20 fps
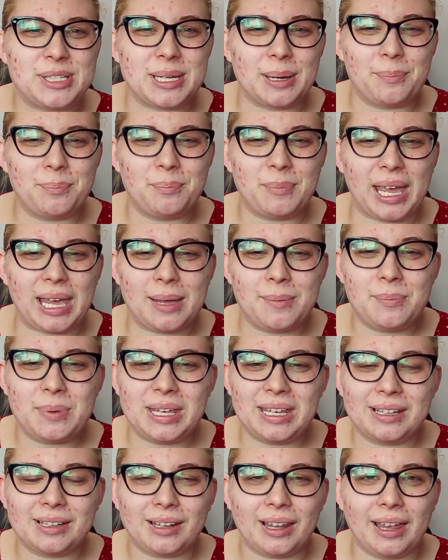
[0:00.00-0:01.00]
to
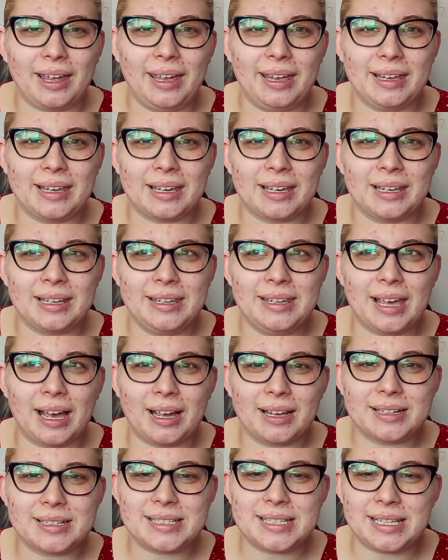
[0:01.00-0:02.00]
maybe like
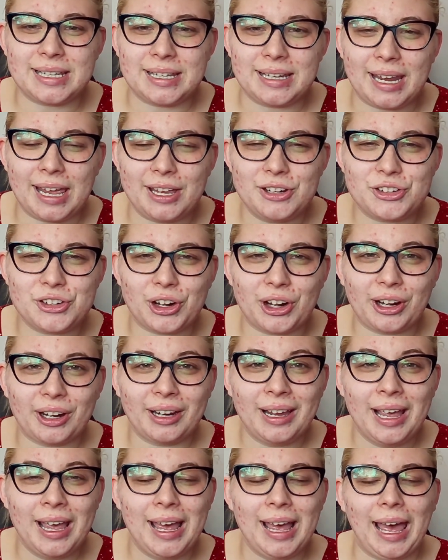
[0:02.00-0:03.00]
young teenager.